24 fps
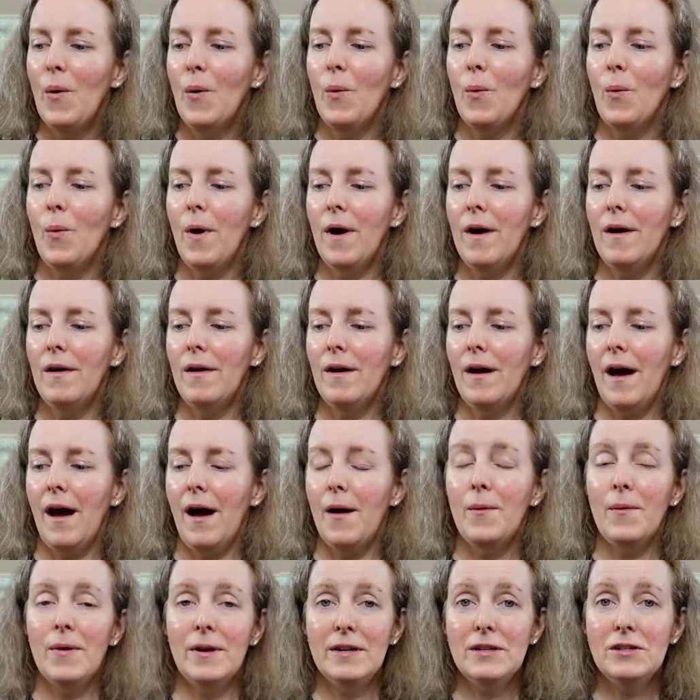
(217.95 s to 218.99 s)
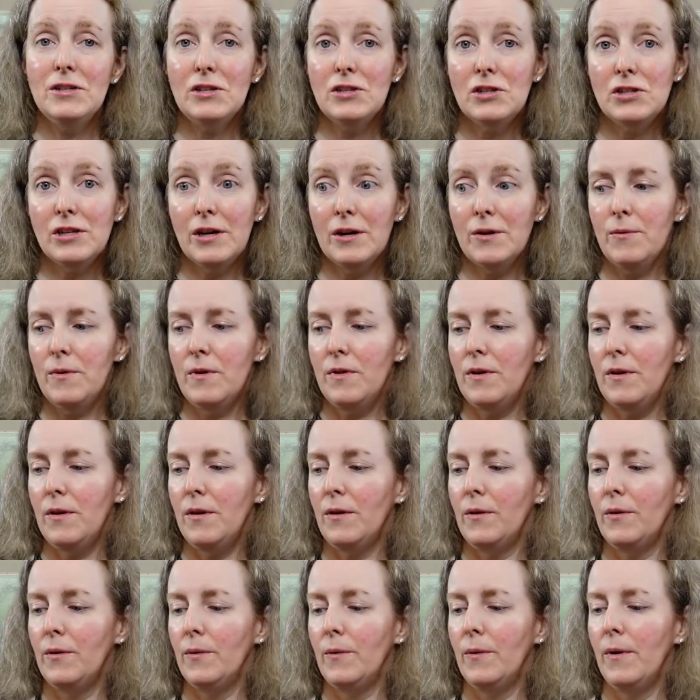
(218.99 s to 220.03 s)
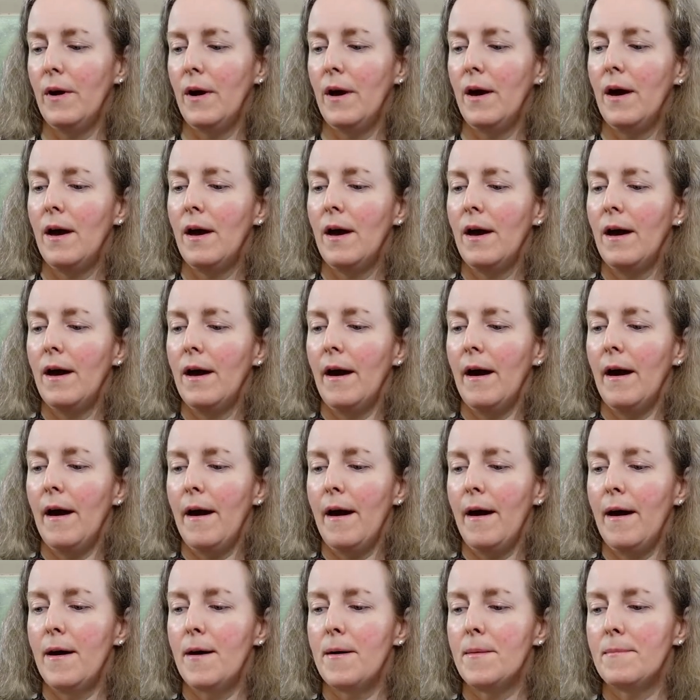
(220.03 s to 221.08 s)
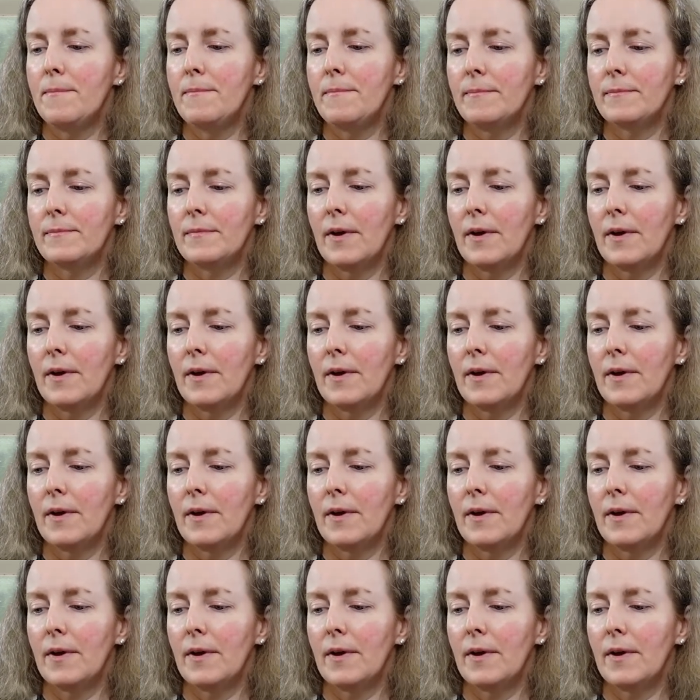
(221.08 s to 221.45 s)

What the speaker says: Well, I wanted to share with you a